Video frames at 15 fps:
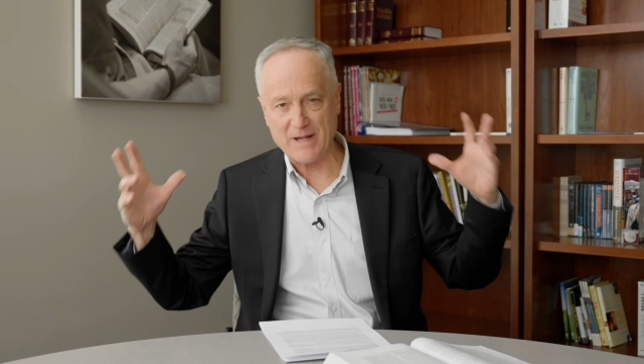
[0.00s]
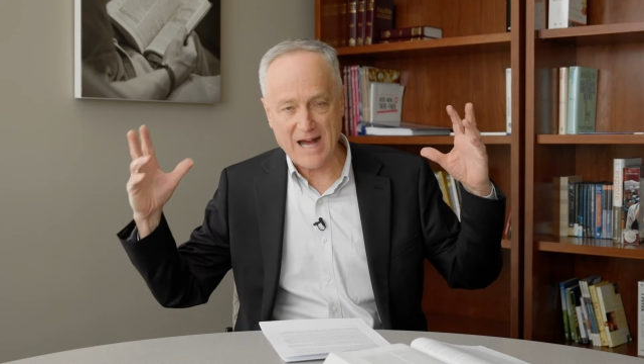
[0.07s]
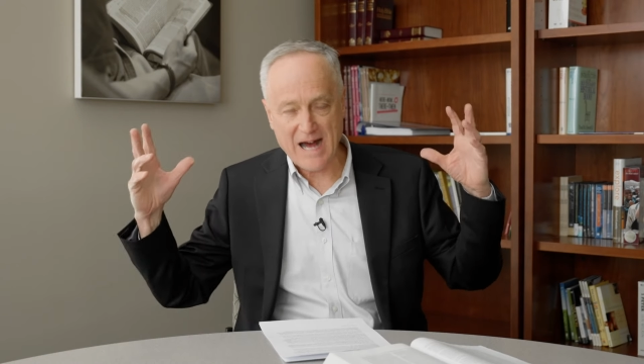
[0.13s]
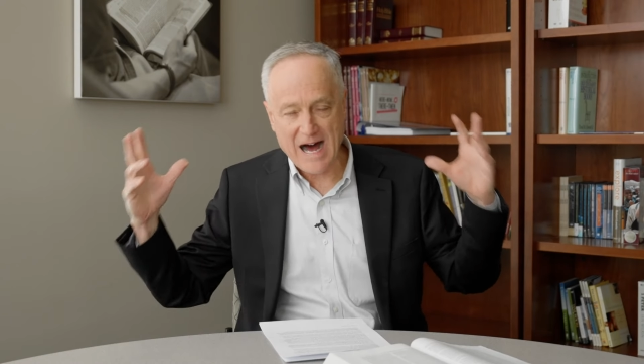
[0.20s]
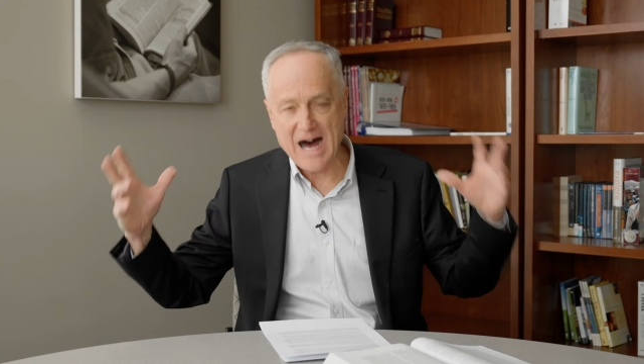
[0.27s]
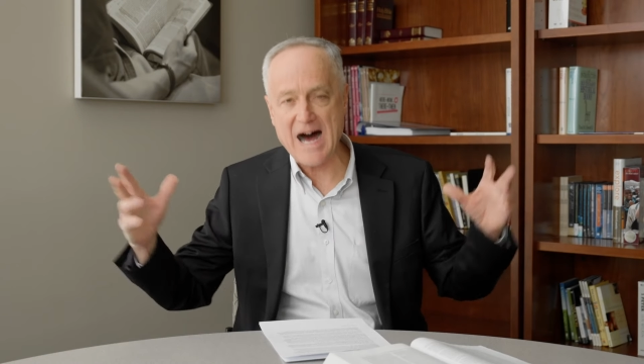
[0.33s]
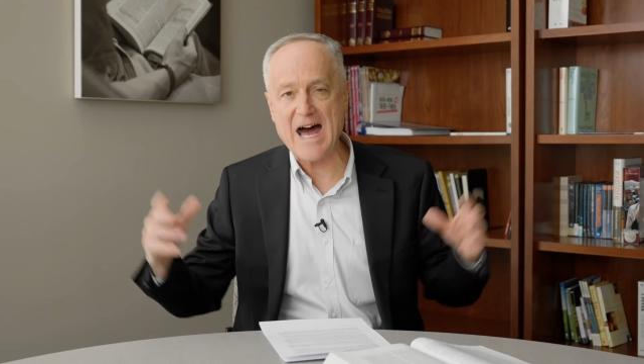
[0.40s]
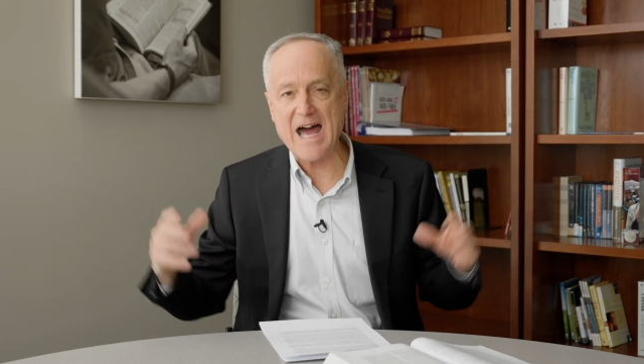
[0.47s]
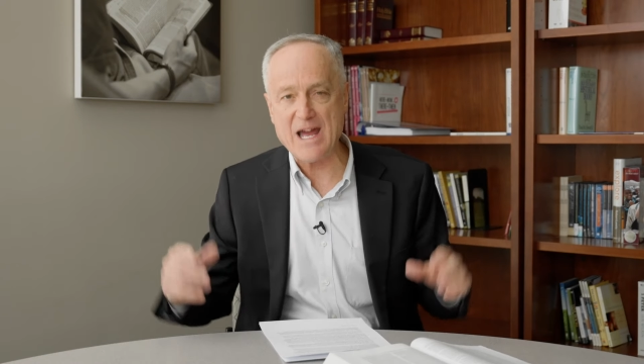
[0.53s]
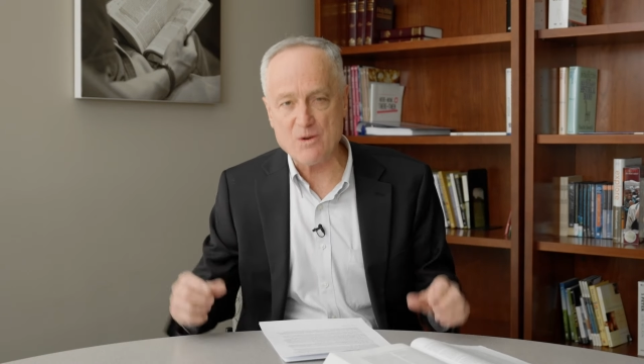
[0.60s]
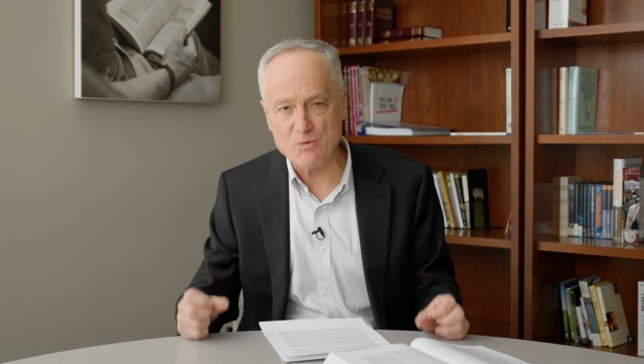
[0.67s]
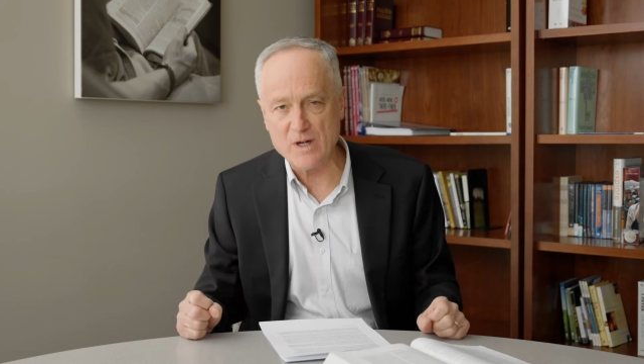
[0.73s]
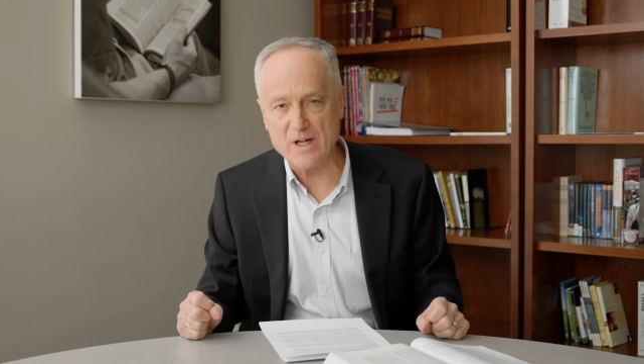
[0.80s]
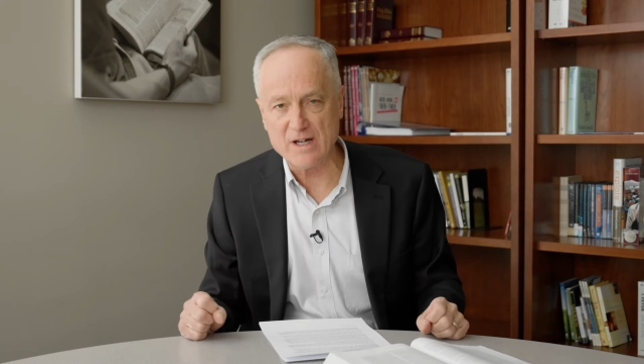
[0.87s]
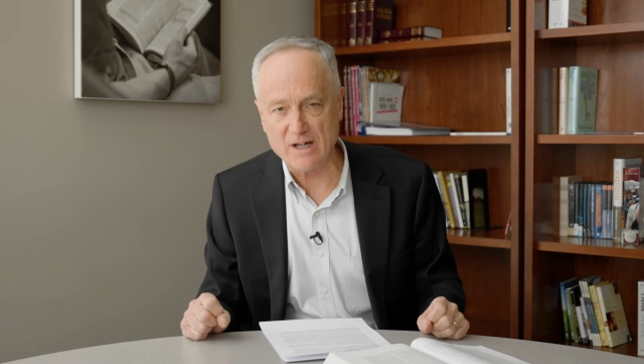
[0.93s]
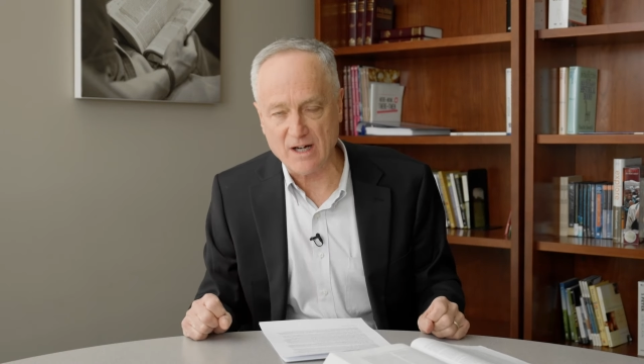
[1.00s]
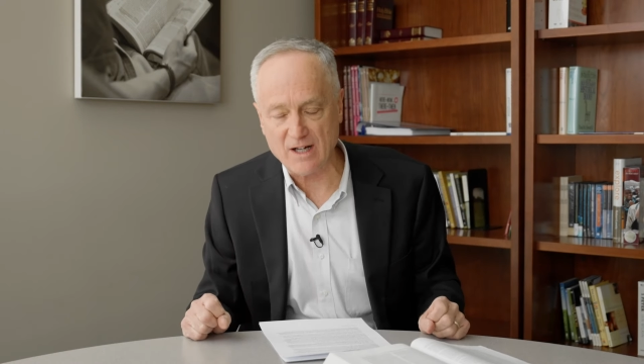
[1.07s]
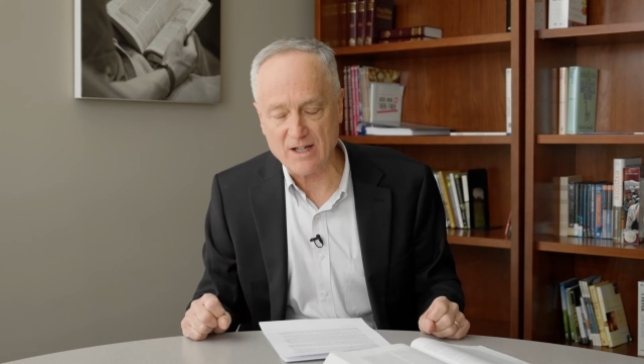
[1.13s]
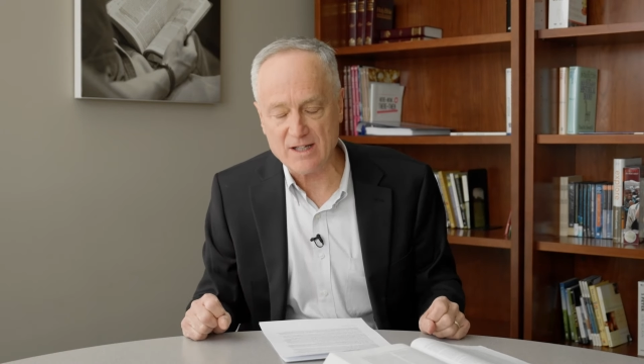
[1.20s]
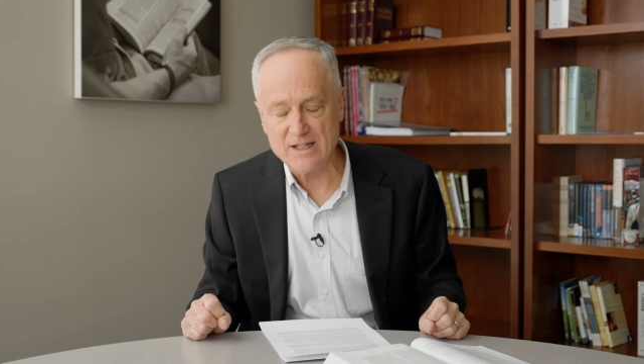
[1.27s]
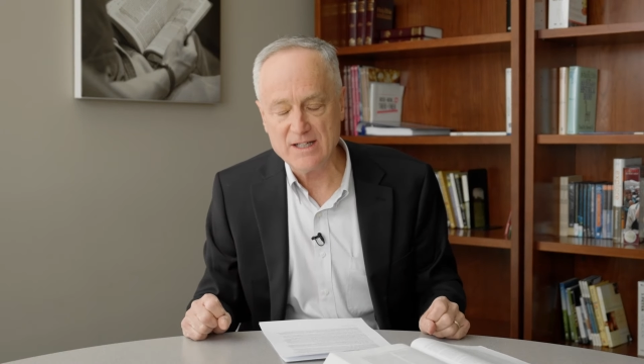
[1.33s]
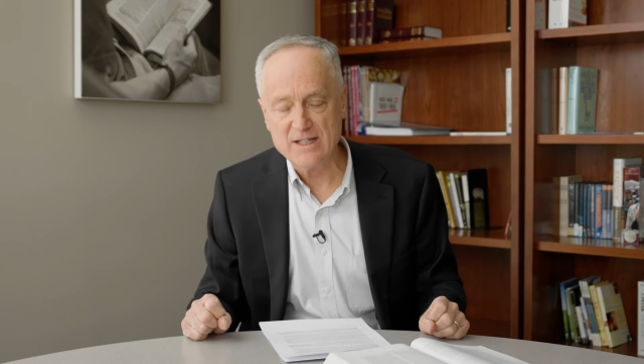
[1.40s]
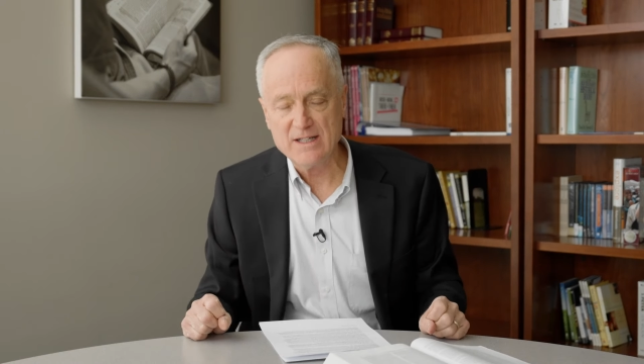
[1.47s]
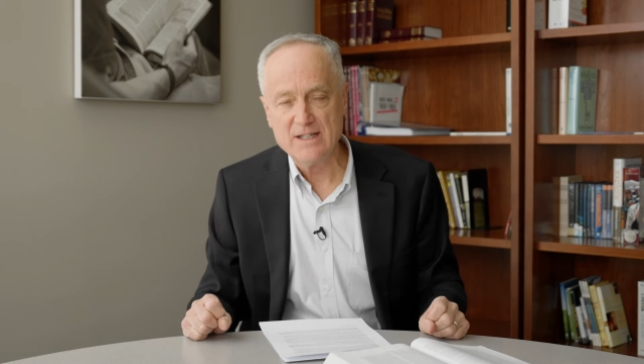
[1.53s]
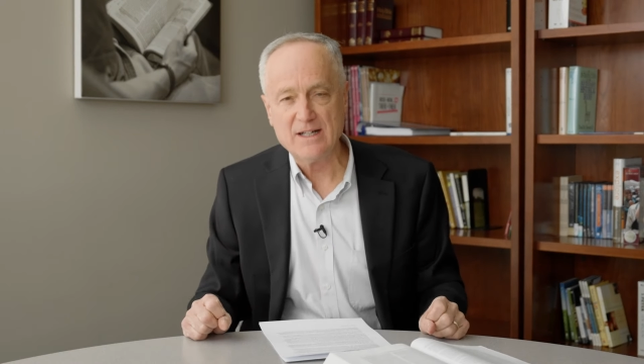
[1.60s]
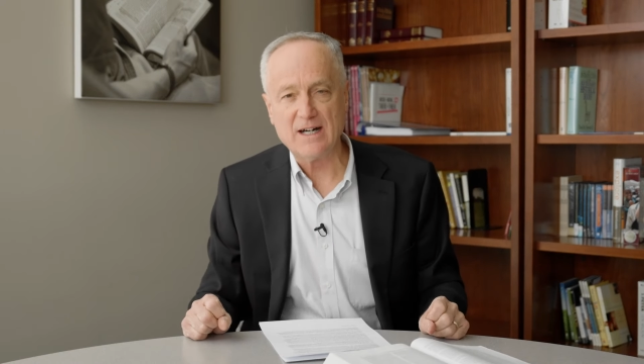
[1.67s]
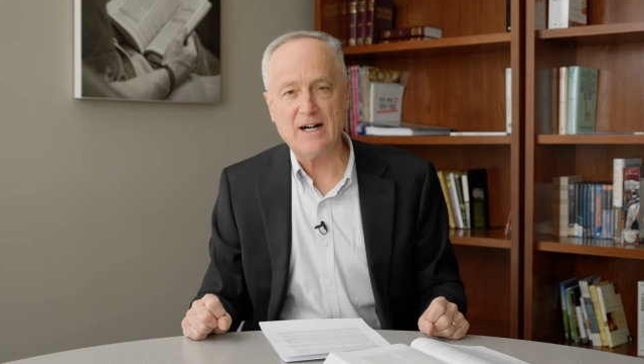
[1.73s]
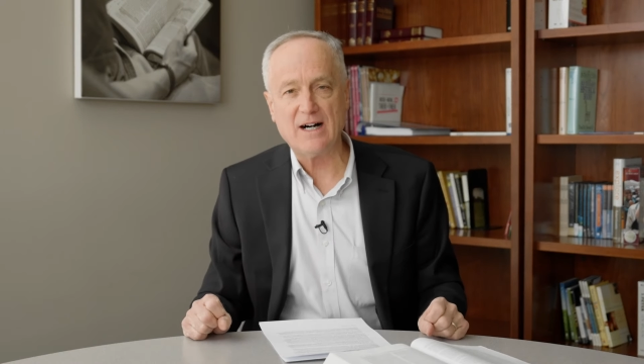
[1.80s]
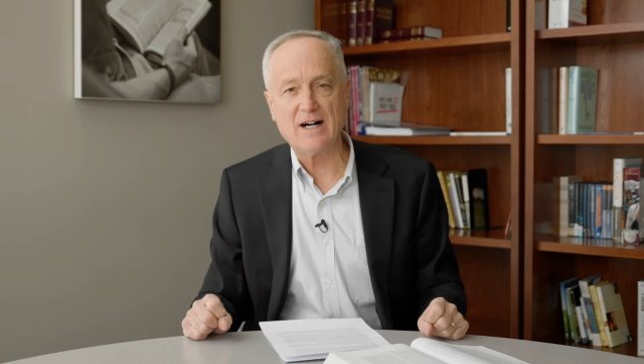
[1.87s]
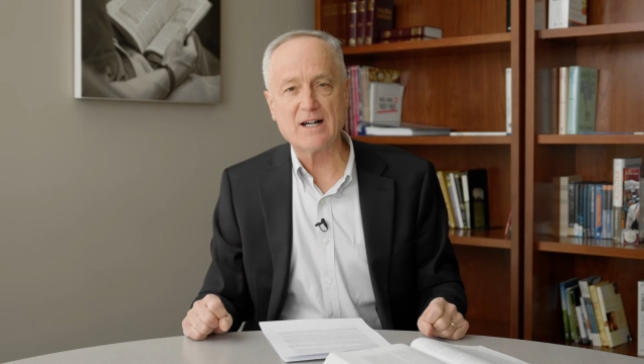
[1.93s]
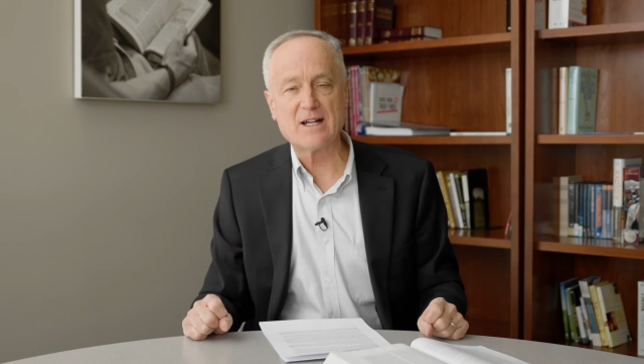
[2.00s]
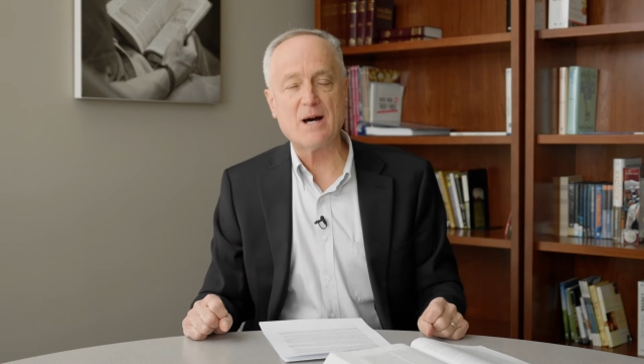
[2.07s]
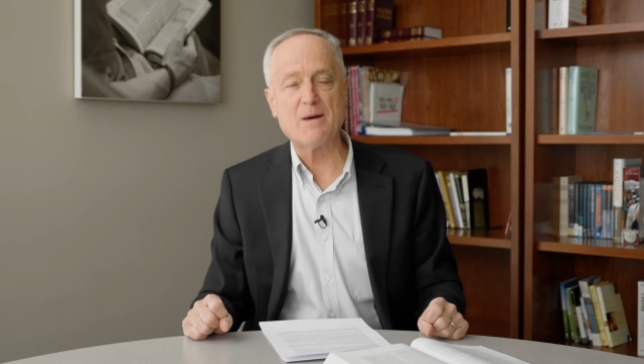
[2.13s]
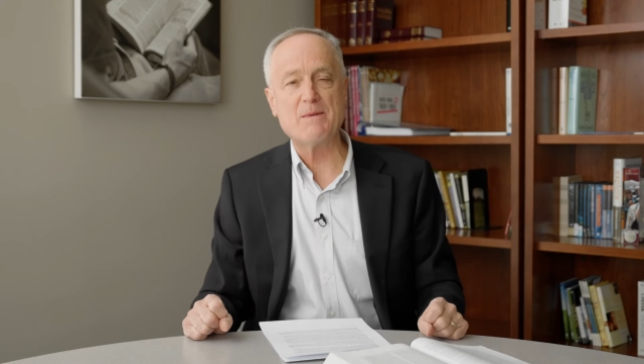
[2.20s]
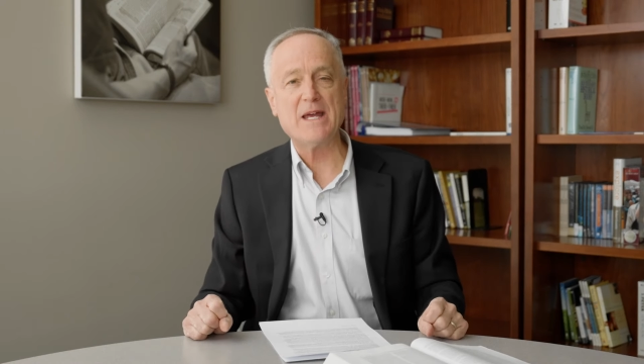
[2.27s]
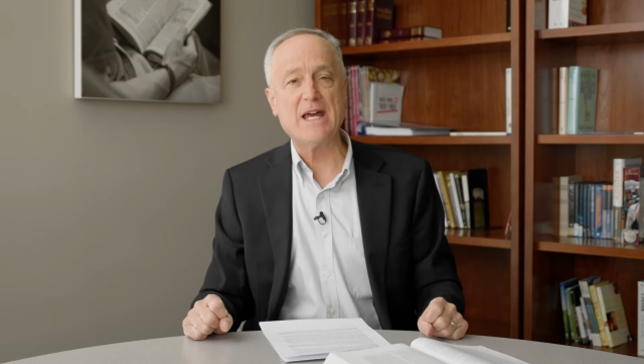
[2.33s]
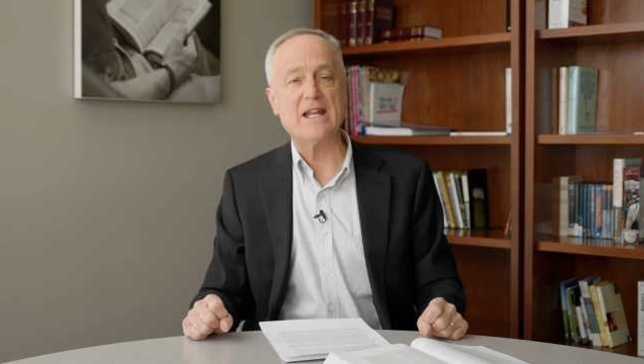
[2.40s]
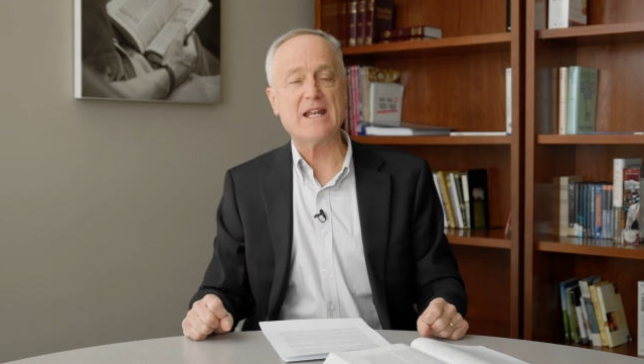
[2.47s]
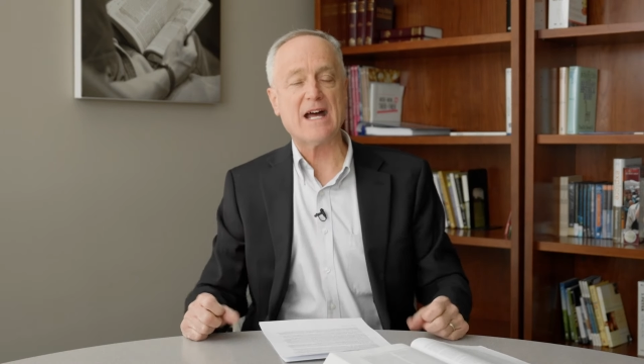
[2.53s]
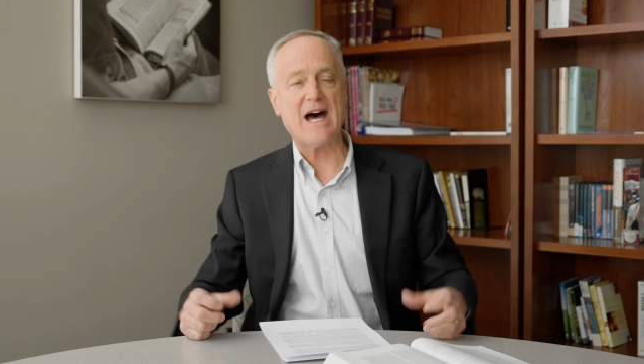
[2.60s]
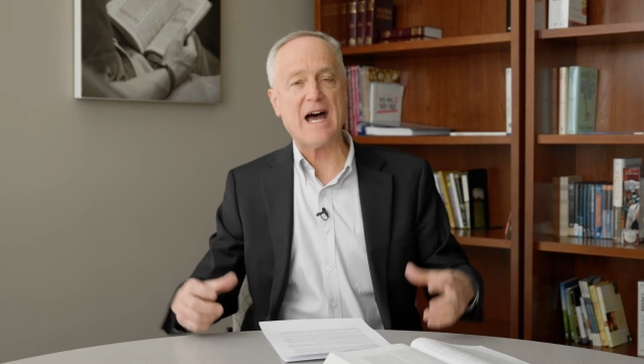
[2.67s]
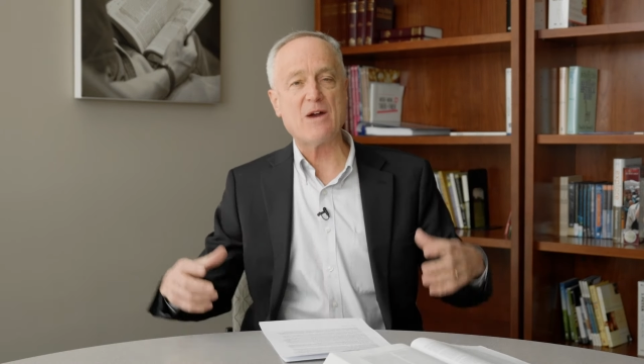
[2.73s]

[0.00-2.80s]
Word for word: but I will uh, come in.